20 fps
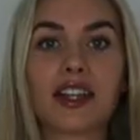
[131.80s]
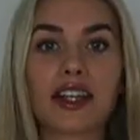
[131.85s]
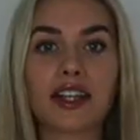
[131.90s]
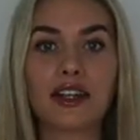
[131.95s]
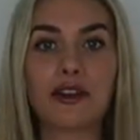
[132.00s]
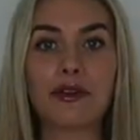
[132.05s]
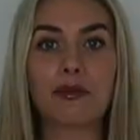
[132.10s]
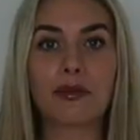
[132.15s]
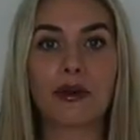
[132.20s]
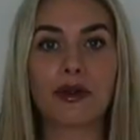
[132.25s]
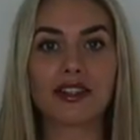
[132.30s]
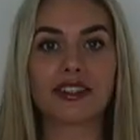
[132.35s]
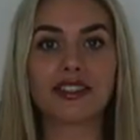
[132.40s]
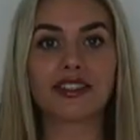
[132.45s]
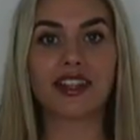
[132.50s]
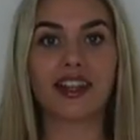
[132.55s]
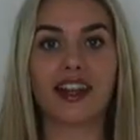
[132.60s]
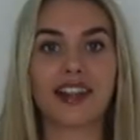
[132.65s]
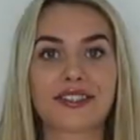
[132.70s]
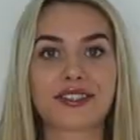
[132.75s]
like a little
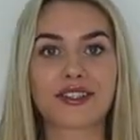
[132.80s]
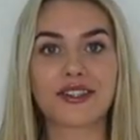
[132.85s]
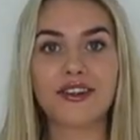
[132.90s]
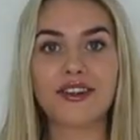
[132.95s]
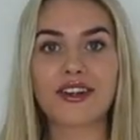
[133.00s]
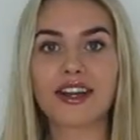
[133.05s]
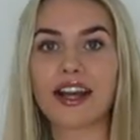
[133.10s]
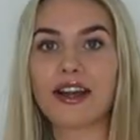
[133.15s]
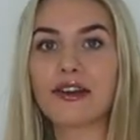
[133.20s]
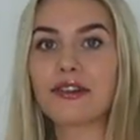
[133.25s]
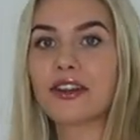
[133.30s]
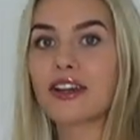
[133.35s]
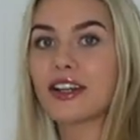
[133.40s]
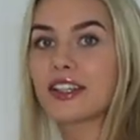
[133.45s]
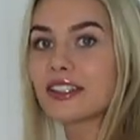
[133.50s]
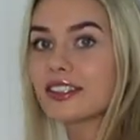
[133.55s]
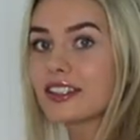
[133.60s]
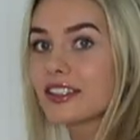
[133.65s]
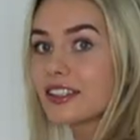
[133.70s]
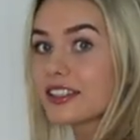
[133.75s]
princess. Look how
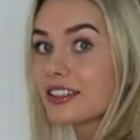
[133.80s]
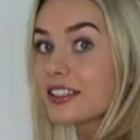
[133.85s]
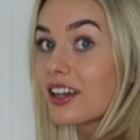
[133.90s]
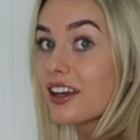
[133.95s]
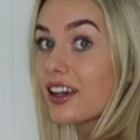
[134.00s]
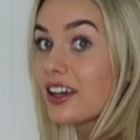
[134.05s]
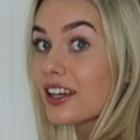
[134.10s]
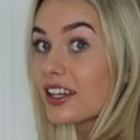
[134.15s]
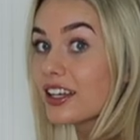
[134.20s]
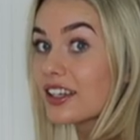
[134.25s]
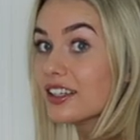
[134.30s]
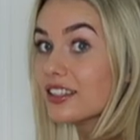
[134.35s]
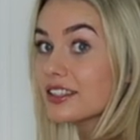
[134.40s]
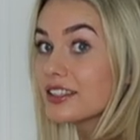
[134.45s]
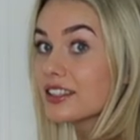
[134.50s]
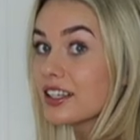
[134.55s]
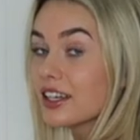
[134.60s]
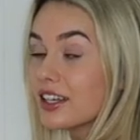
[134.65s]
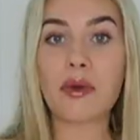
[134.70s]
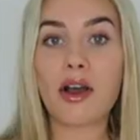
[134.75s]
nice this skirt
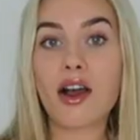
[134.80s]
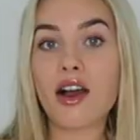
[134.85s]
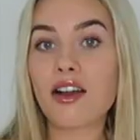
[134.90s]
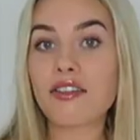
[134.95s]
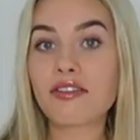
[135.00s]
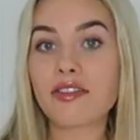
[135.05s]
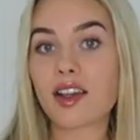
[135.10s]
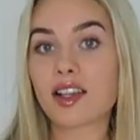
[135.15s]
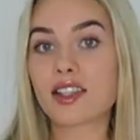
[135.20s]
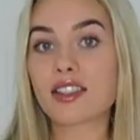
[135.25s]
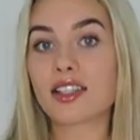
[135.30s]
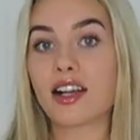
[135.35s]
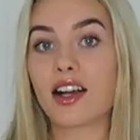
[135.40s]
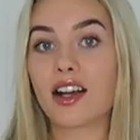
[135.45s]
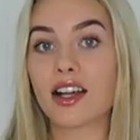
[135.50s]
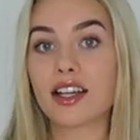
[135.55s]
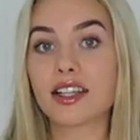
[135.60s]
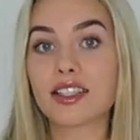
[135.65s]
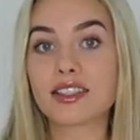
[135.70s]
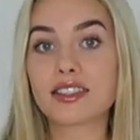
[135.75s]
is. Perfect
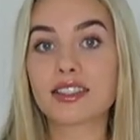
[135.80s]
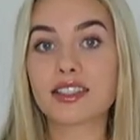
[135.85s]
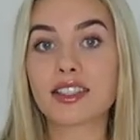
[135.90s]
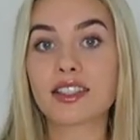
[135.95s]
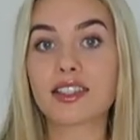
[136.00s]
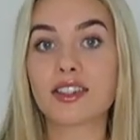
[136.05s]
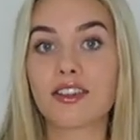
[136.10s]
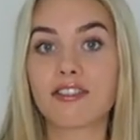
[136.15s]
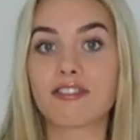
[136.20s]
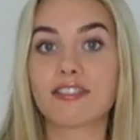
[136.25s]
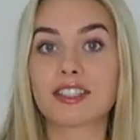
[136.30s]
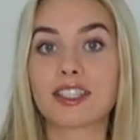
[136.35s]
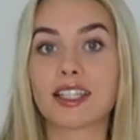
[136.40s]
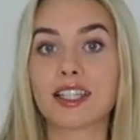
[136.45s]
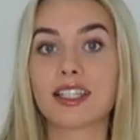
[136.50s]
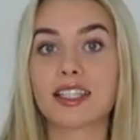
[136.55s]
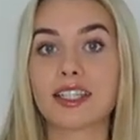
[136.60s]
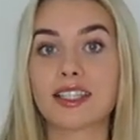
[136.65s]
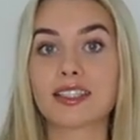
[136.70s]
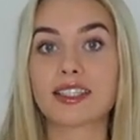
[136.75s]
size. Obviously
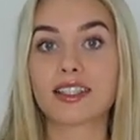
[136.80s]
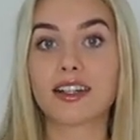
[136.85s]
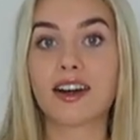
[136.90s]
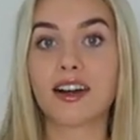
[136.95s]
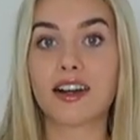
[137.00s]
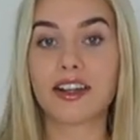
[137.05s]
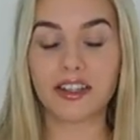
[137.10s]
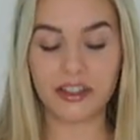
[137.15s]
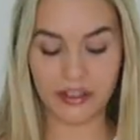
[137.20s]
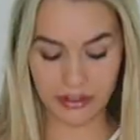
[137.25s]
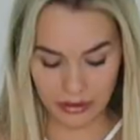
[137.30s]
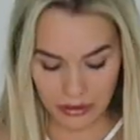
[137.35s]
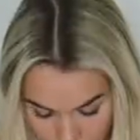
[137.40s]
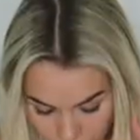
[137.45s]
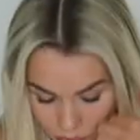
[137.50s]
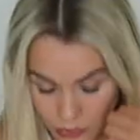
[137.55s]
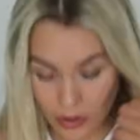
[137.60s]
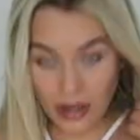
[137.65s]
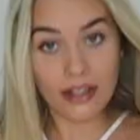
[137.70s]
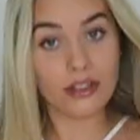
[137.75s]
it needs an iron.
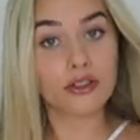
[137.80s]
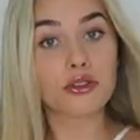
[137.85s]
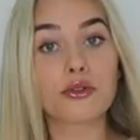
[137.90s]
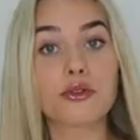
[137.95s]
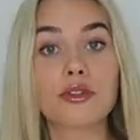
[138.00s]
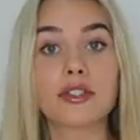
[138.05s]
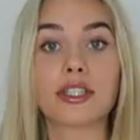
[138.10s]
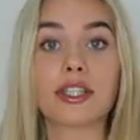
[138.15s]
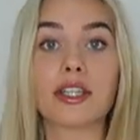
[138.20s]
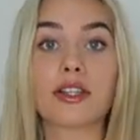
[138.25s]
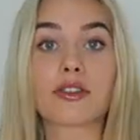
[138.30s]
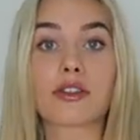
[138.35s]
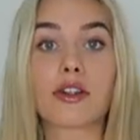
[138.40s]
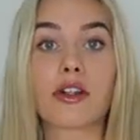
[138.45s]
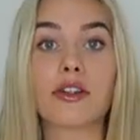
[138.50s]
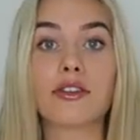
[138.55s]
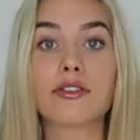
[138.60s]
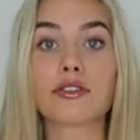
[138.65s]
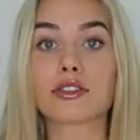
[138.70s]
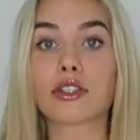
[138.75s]
Not at all
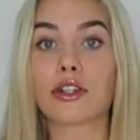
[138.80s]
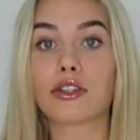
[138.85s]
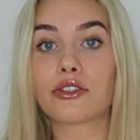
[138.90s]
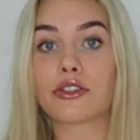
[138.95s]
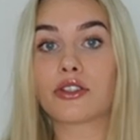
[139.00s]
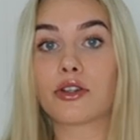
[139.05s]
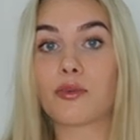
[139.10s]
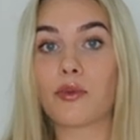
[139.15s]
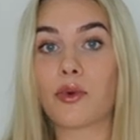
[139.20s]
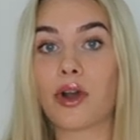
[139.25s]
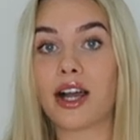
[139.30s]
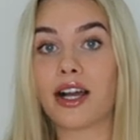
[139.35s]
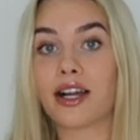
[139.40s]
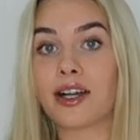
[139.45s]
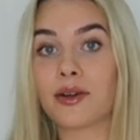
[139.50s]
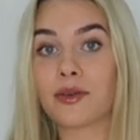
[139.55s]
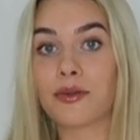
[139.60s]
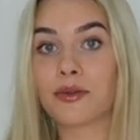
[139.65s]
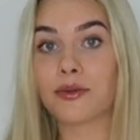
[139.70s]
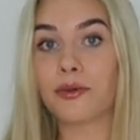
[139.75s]
see-through, so you can
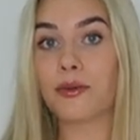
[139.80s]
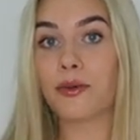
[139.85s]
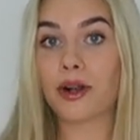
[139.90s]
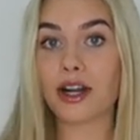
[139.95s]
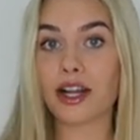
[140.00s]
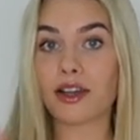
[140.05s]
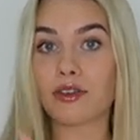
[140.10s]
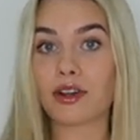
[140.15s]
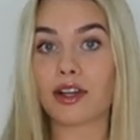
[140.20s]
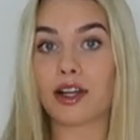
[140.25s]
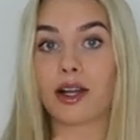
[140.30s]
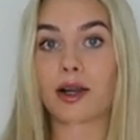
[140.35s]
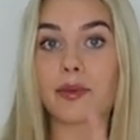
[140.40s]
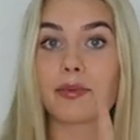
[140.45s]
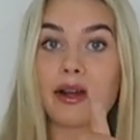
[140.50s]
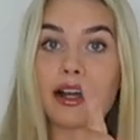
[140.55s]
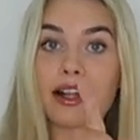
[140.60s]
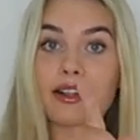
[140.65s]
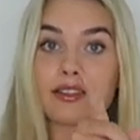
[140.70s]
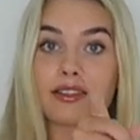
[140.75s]
wear whatever color
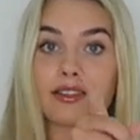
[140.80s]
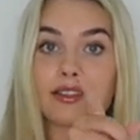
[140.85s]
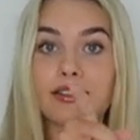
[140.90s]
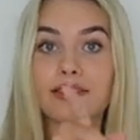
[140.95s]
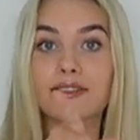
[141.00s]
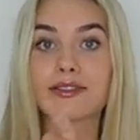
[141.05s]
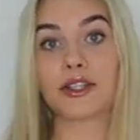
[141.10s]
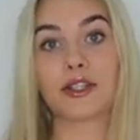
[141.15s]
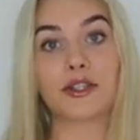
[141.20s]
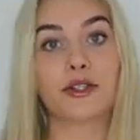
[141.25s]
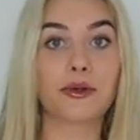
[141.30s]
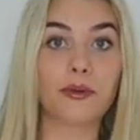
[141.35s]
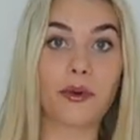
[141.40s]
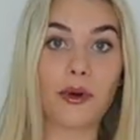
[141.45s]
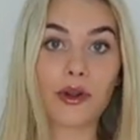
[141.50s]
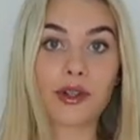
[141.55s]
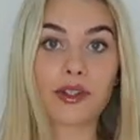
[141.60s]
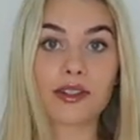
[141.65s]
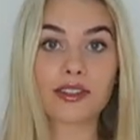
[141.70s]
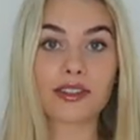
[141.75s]
pants you
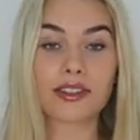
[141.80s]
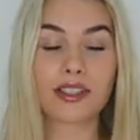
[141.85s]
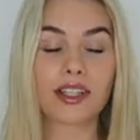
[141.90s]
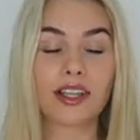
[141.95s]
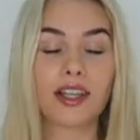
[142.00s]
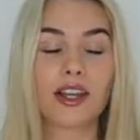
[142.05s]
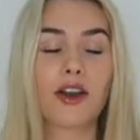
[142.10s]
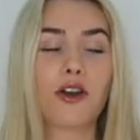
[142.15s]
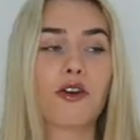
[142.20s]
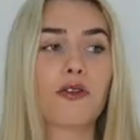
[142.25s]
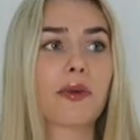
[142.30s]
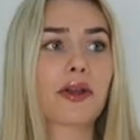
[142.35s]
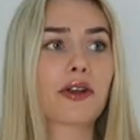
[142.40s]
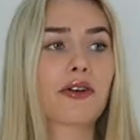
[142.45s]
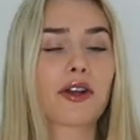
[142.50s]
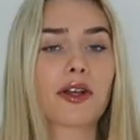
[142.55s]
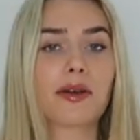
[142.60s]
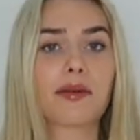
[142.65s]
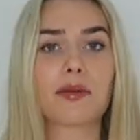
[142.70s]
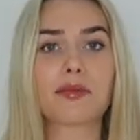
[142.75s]
want. Oh my
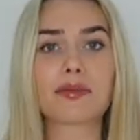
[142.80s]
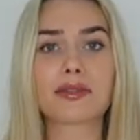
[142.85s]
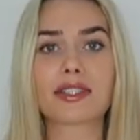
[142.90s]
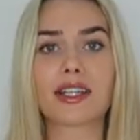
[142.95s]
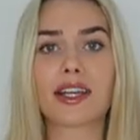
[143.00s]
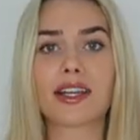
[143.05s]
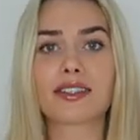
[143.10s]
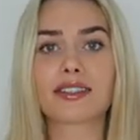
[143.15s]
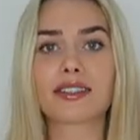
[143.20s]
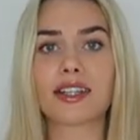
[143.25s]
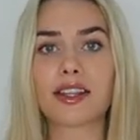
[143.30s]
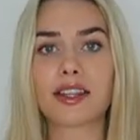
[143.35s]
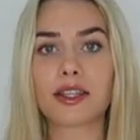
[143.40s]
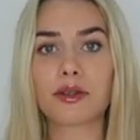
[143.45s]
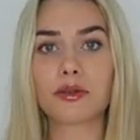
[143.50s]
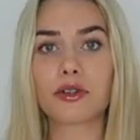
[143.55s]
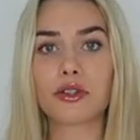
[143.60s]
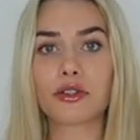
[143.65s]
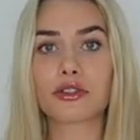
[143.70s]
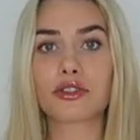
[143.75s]
God, I'm obsessed. I think
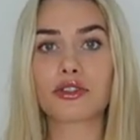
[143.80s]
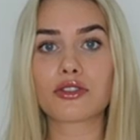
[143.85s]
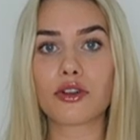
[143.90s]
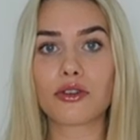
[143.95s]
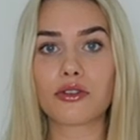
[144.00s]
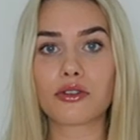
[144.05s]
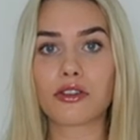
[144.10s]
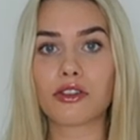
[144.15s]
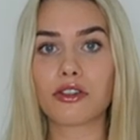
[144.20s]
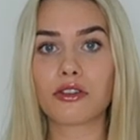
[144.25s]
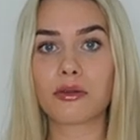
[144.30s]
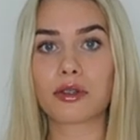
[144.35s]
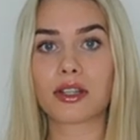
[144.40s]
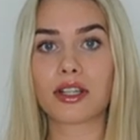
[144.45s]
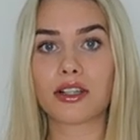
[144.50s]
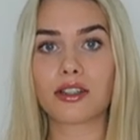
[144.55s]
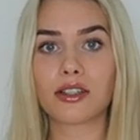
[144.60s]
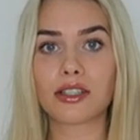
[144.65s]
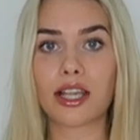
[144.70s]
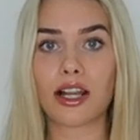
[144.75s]
it would look so cute with a
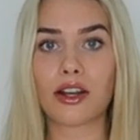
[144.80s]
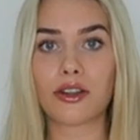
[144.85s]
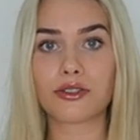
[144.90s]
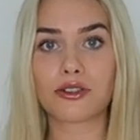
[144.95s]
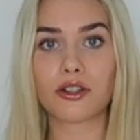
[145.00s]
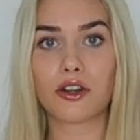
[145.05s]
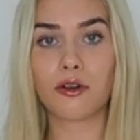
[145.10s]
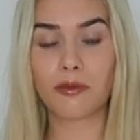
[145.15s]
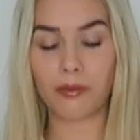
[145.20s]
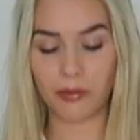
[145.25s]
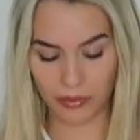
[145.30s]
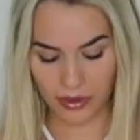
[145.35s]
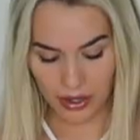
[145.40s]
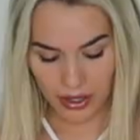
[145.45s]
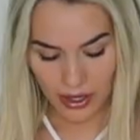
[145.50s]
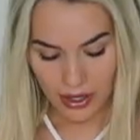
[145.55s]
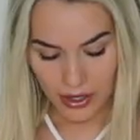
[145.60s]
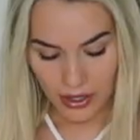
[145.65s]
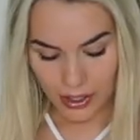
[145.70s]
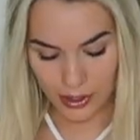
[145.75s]
little yellow top
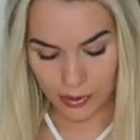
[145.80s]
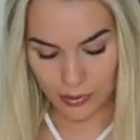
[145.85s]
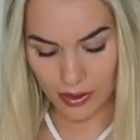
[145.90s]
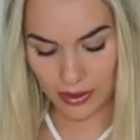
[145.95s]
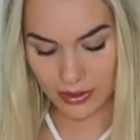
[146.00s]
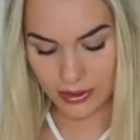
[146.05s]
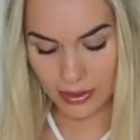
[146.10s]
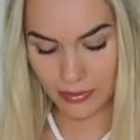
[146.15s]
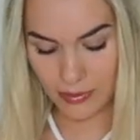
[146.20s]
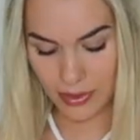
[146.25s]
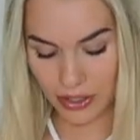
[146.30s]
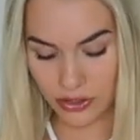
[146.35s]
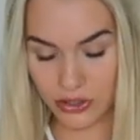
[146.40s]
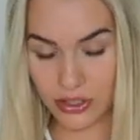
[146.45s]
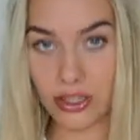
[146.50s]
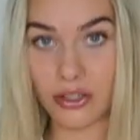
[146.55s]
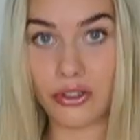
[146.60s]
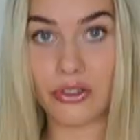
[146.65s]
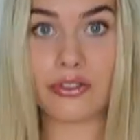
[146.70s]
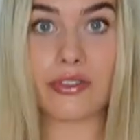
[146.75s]
as well to match
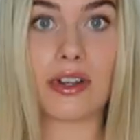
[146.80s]
the little